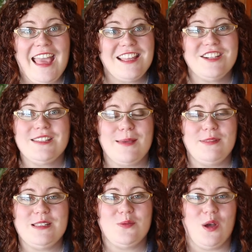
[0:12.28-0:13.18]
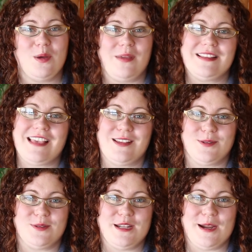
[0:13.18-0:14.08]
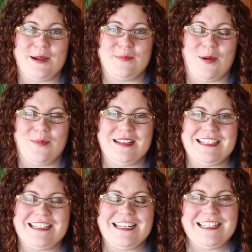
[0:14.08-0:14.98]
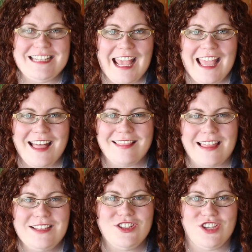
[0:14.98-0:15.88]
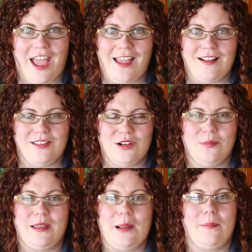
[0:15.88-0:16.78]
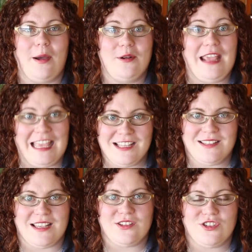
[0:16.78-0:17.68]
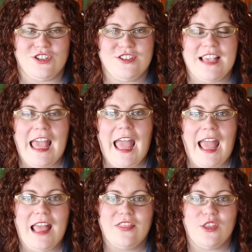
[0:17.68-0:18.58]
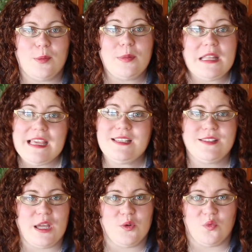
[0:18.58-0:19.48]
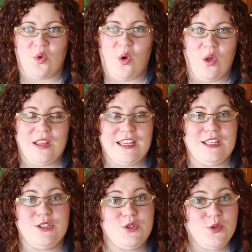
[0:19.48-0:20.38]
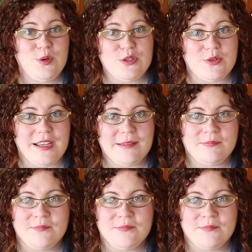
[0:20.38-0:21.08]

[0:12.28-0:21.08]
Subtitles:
Hey there, saplings. Welcome back to Esoteric Moment. Today, let's chat a little bit about ancestors and their place and role in Druidry.